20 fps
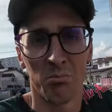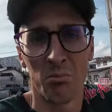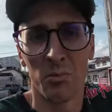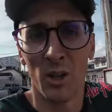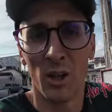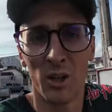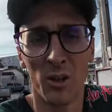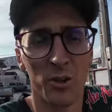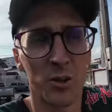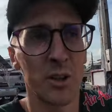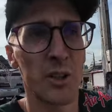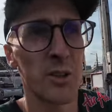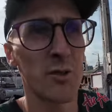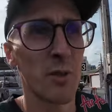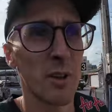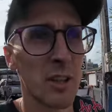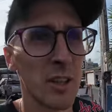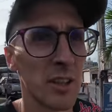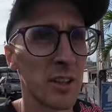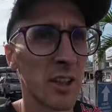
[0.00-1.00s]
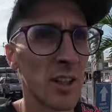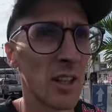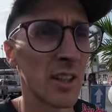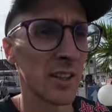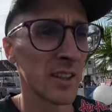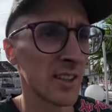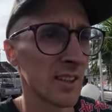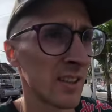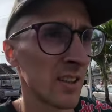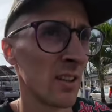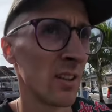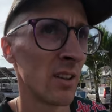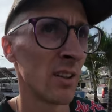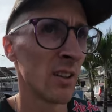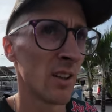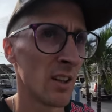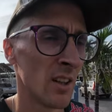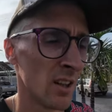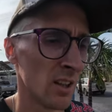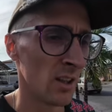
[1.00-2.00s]
Rayong is very nice.
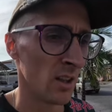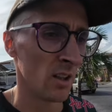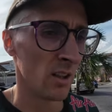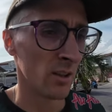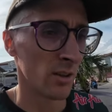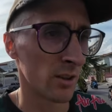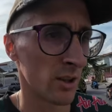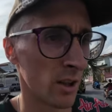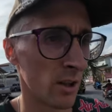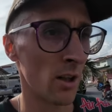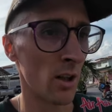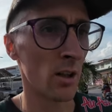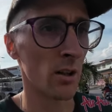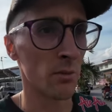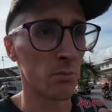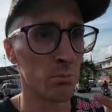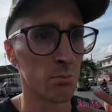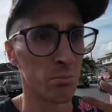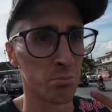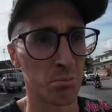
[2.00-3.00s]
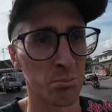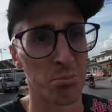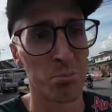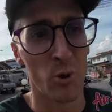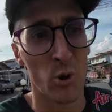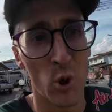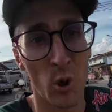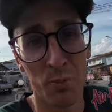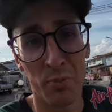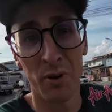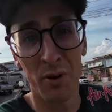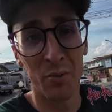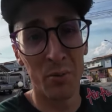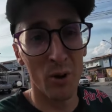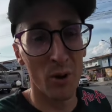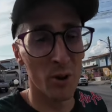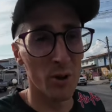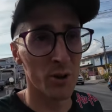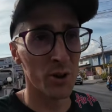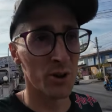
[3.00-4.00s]
There are shopping
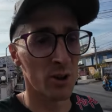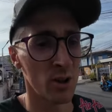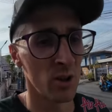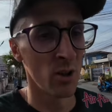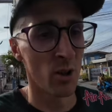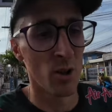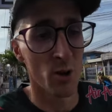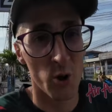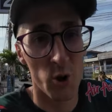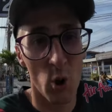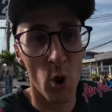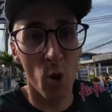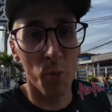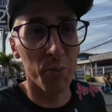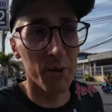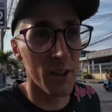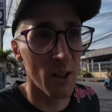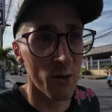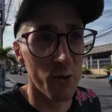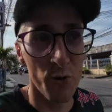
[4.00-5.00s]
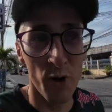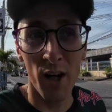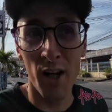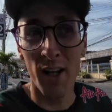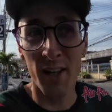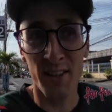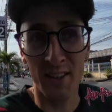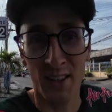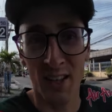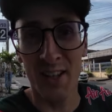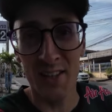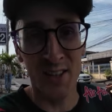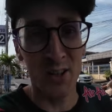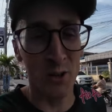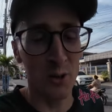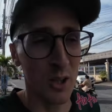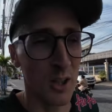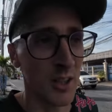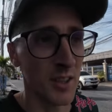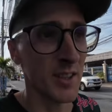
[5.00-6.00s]
malls, shops, cafes,
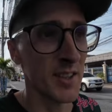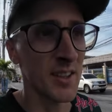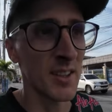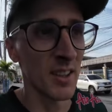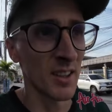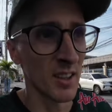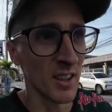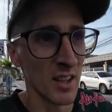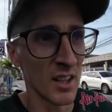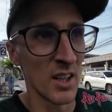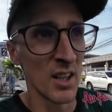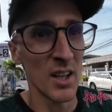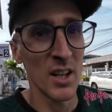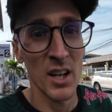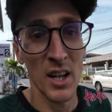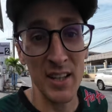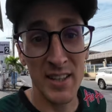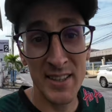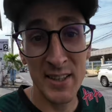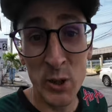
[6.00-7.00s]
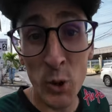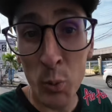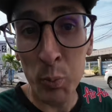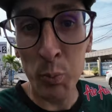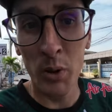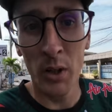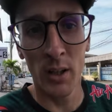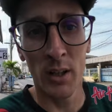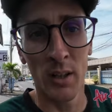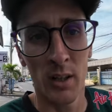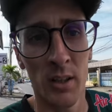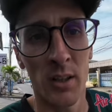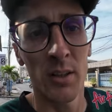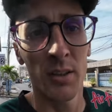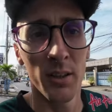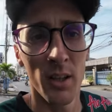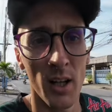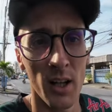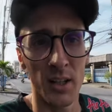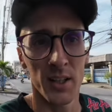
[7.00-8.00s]
restaurants, a super
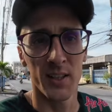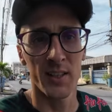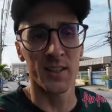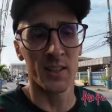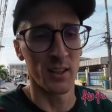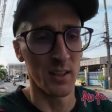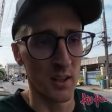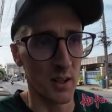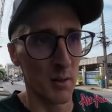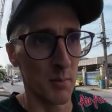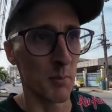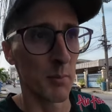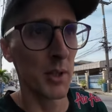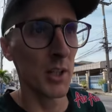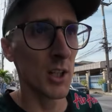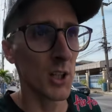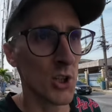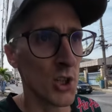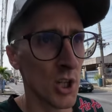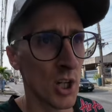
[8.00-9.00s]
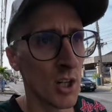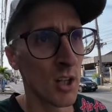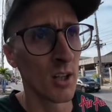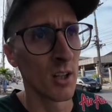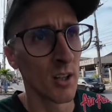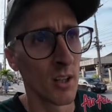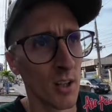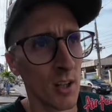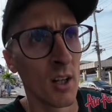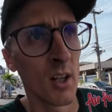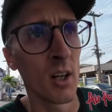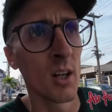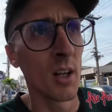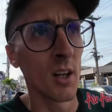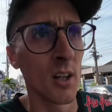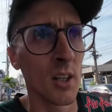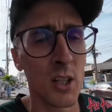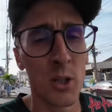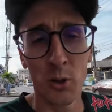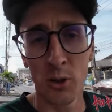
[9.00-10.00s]
nice beach.
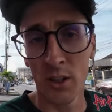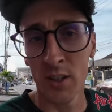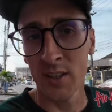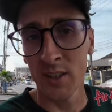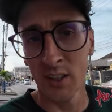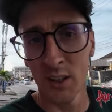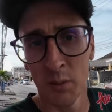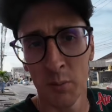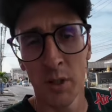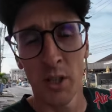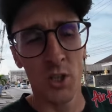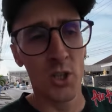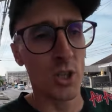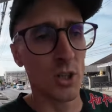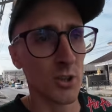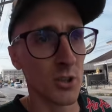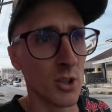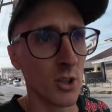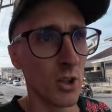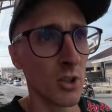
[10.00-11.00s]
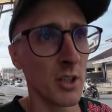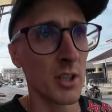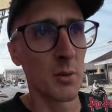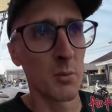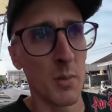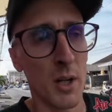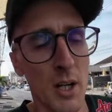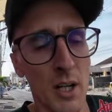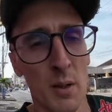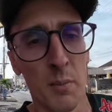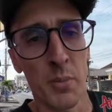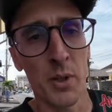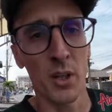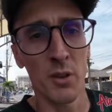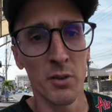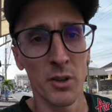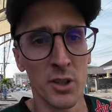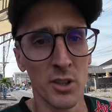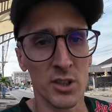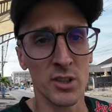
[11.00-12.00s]
You can see the beach also in my
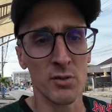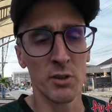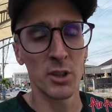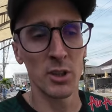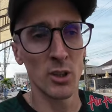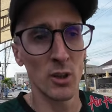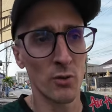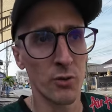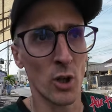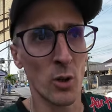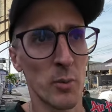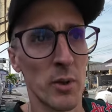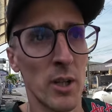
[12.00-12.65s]
previous video from